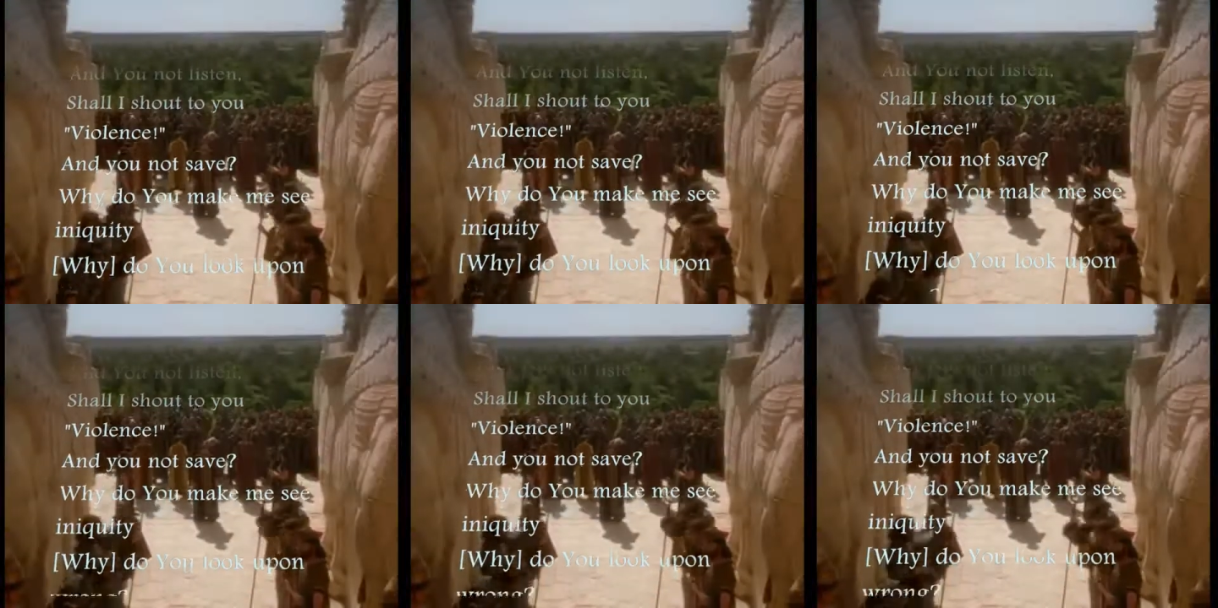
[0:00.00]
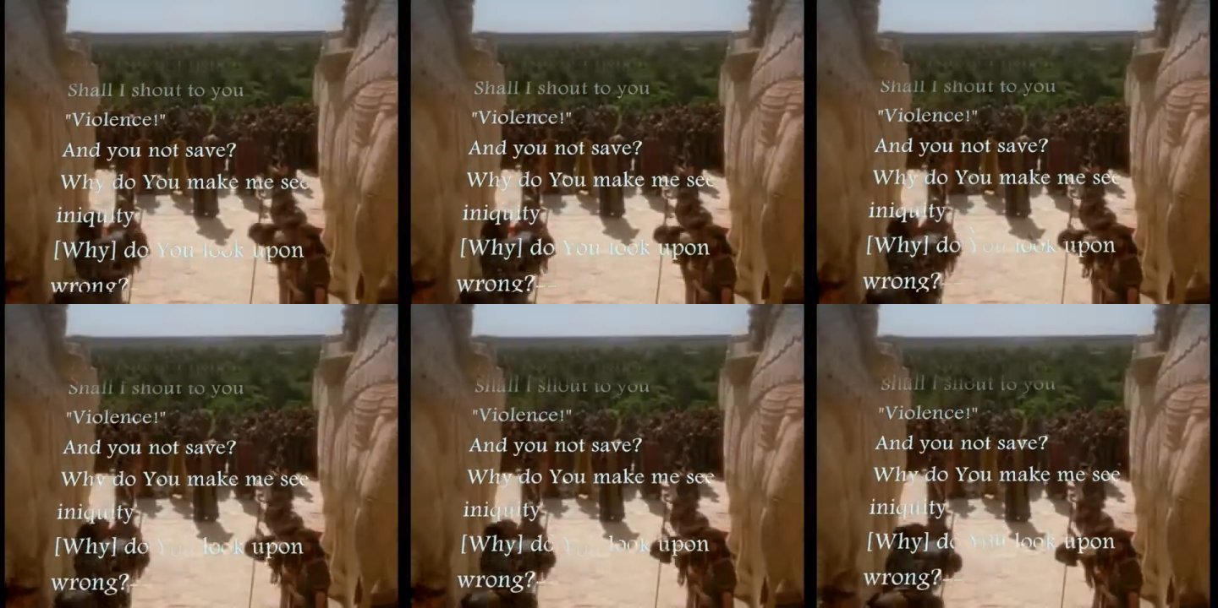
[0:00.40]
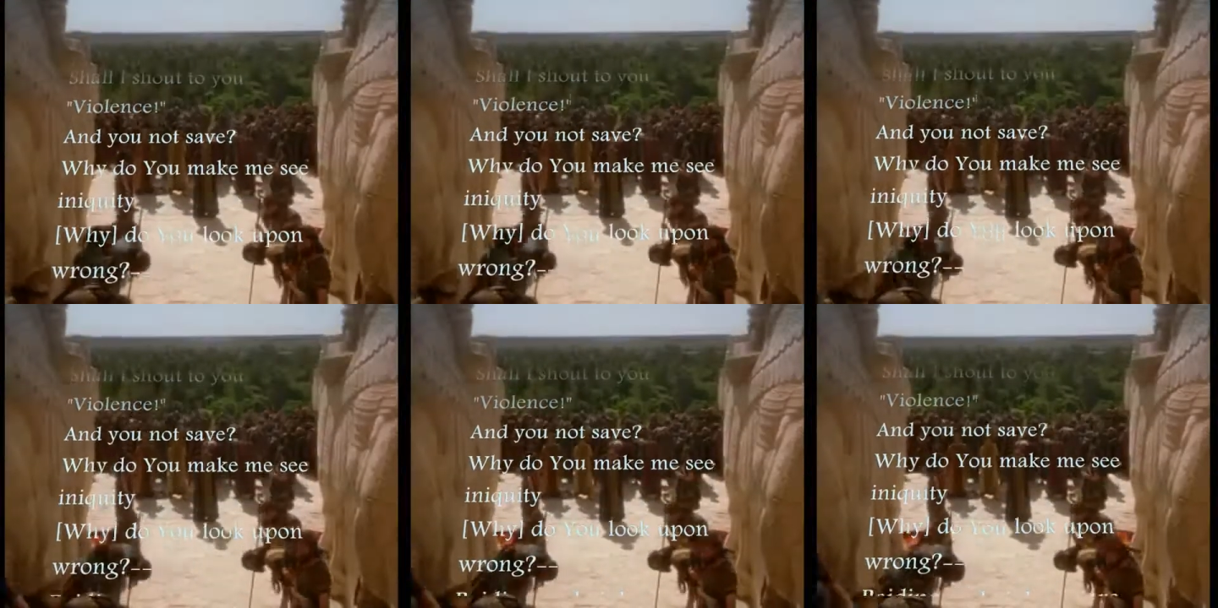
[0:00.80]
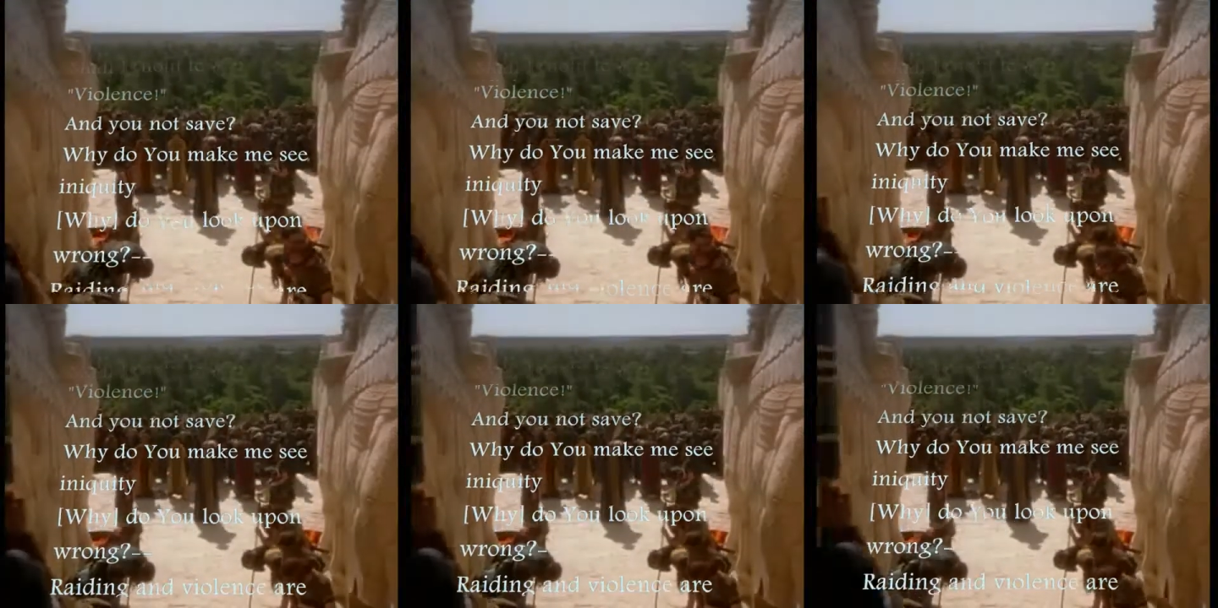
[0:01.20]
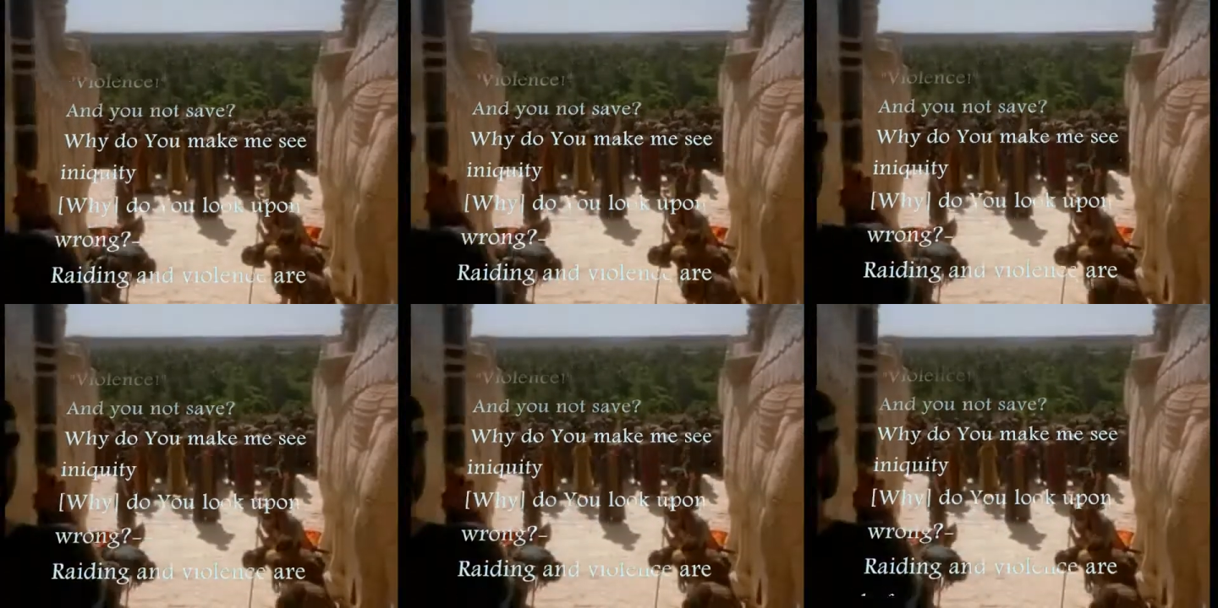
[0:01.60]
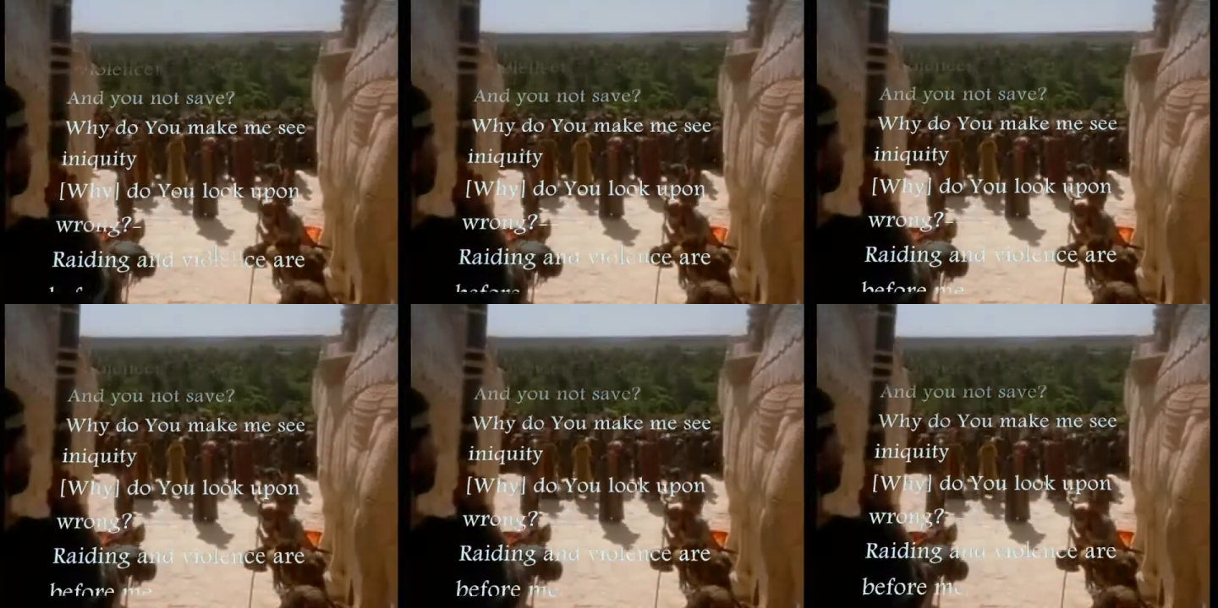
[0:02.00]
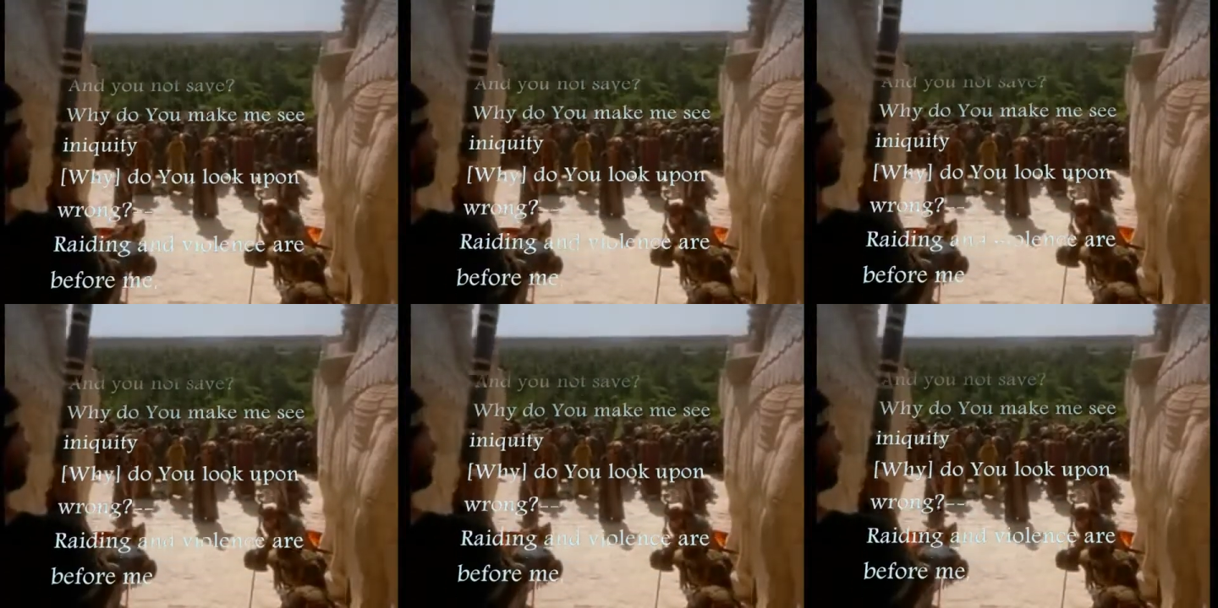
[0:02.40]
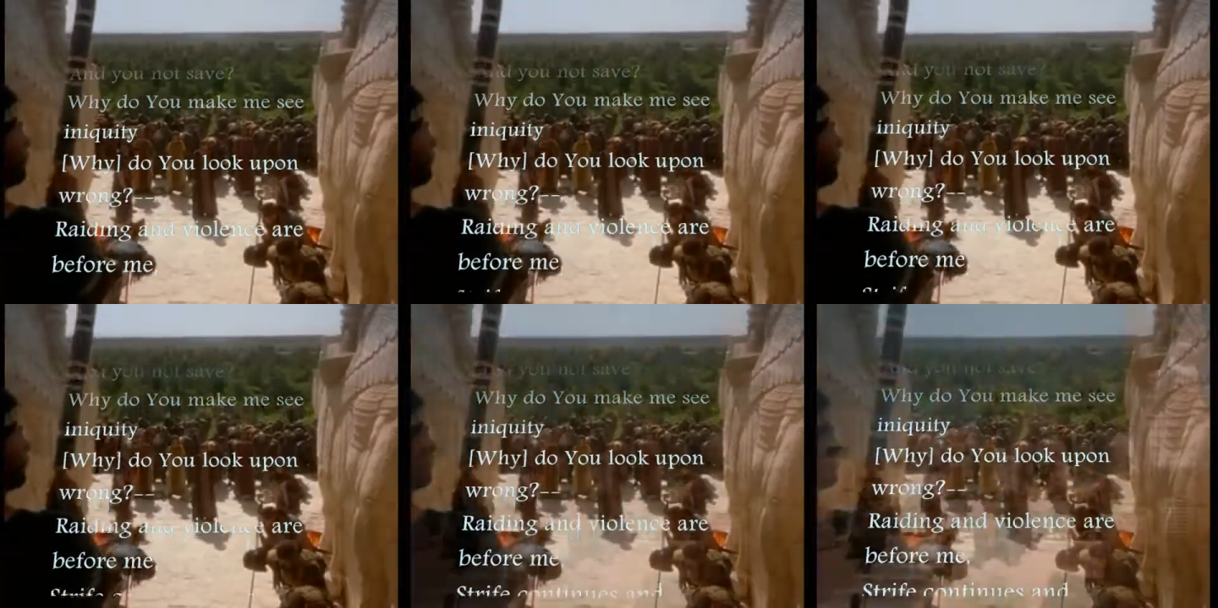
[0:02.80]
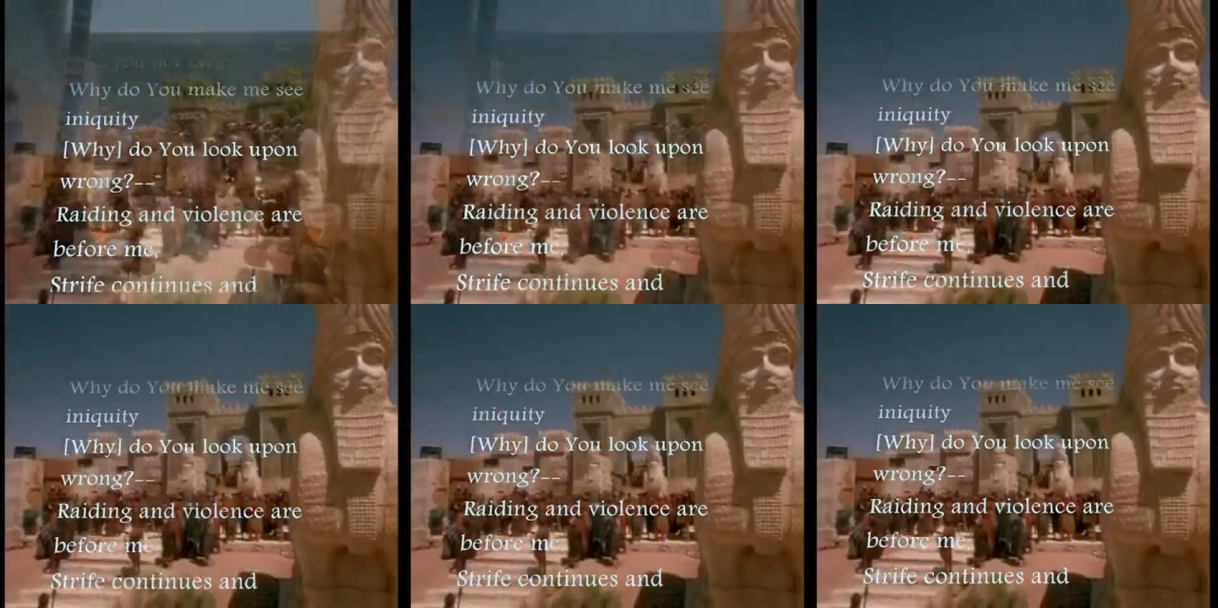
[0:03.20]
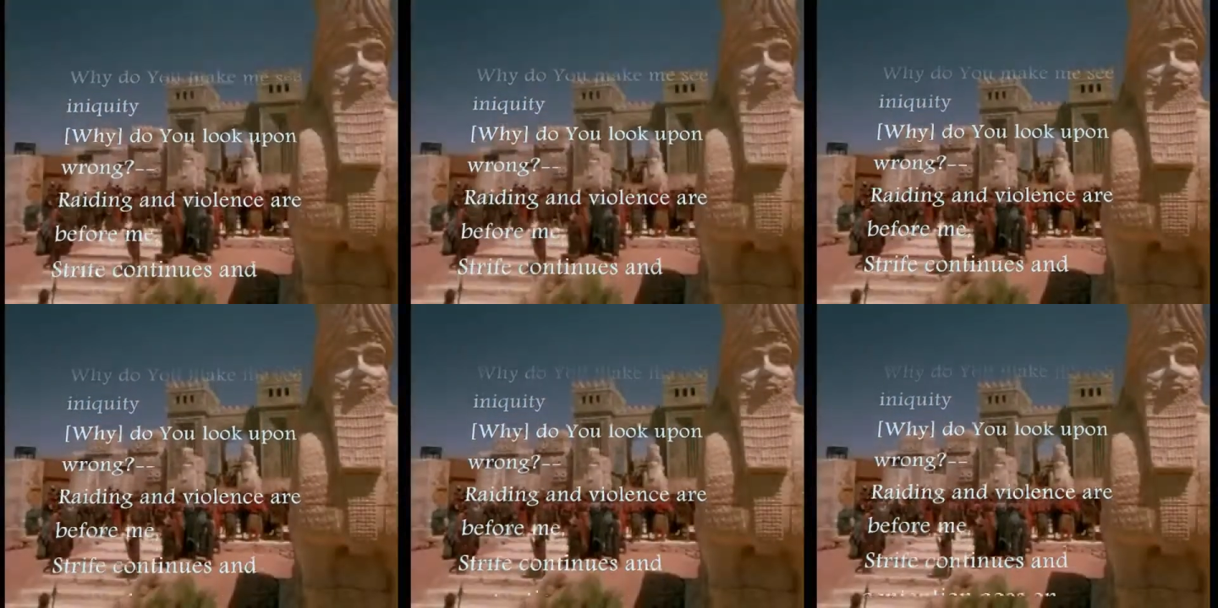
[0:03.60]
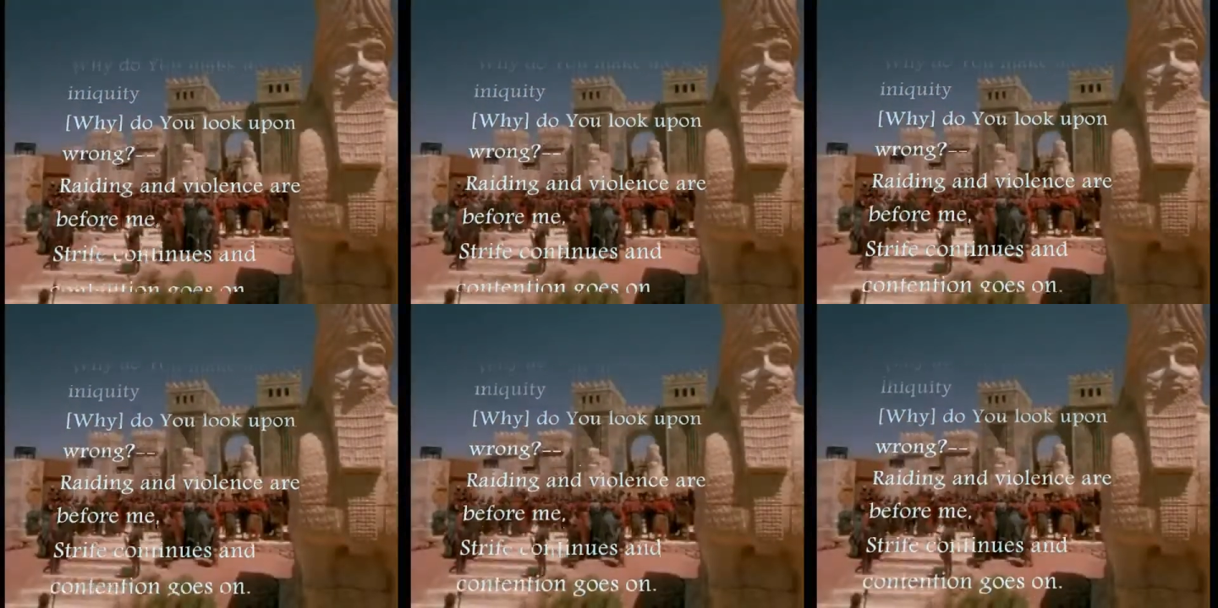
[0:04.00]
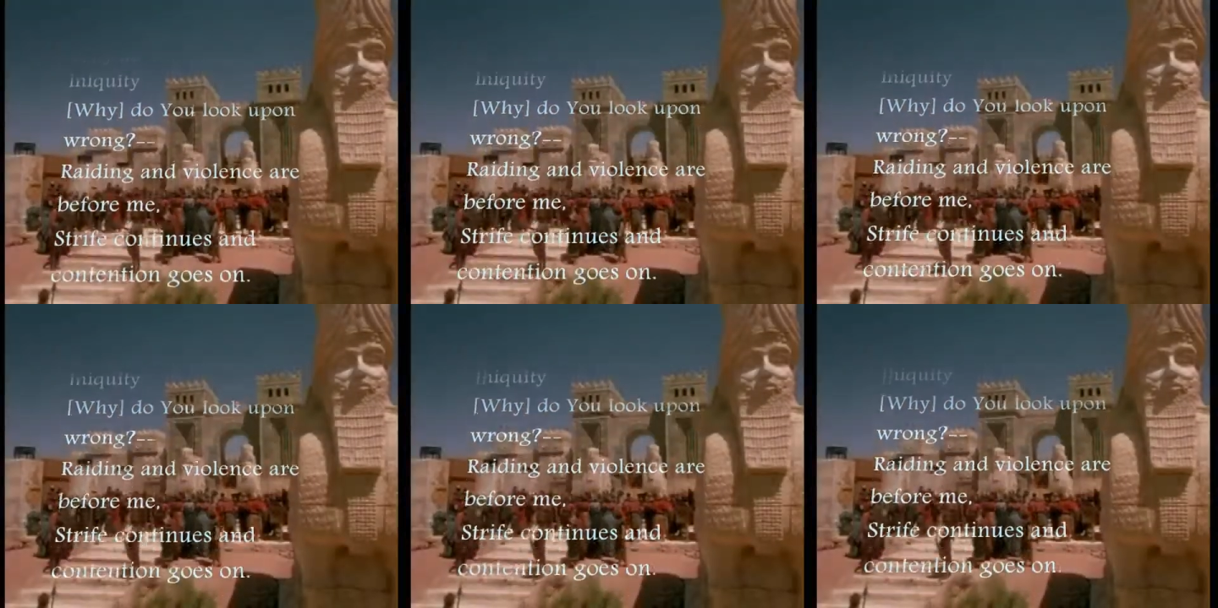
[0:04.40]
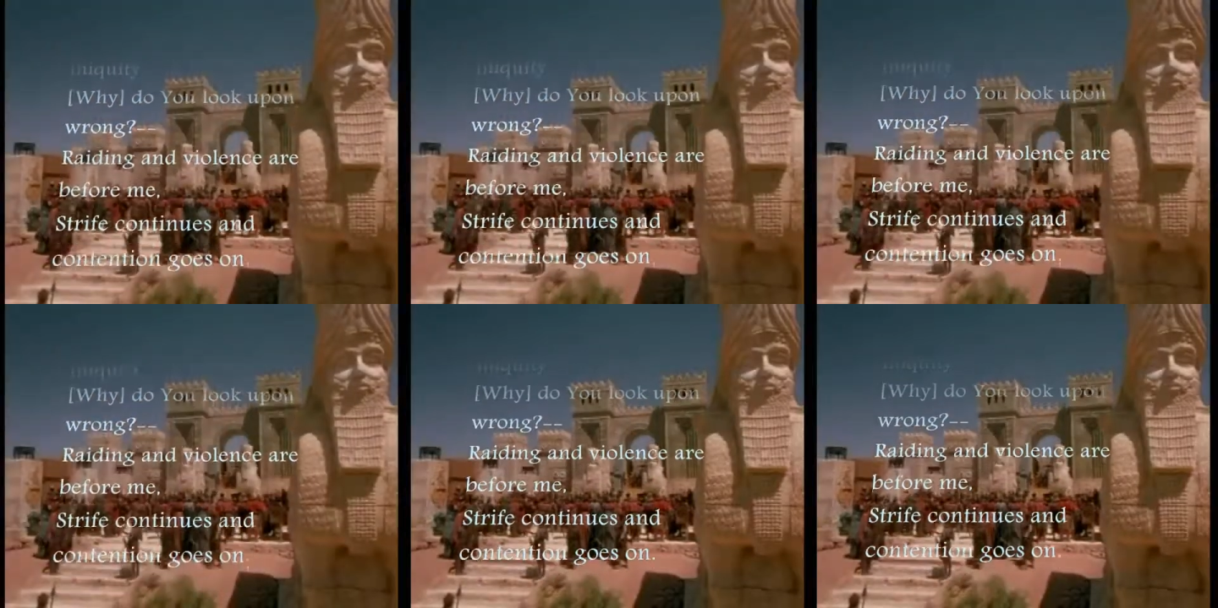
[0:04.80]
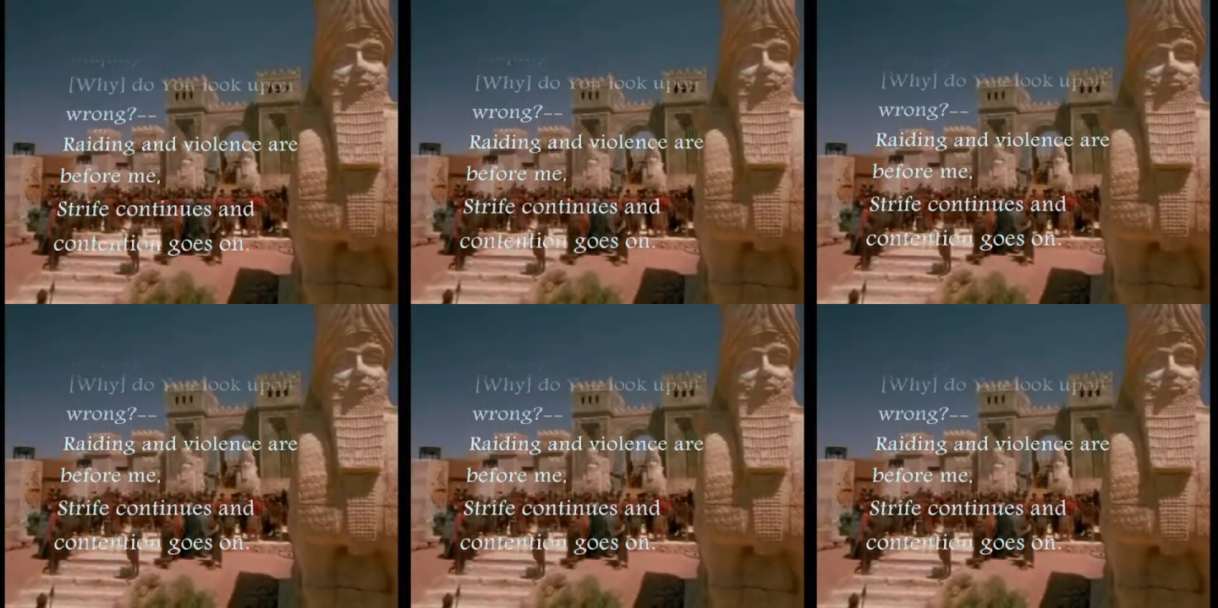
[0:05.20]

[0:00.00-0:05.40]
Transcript: No face is visible, so there are no lips to read.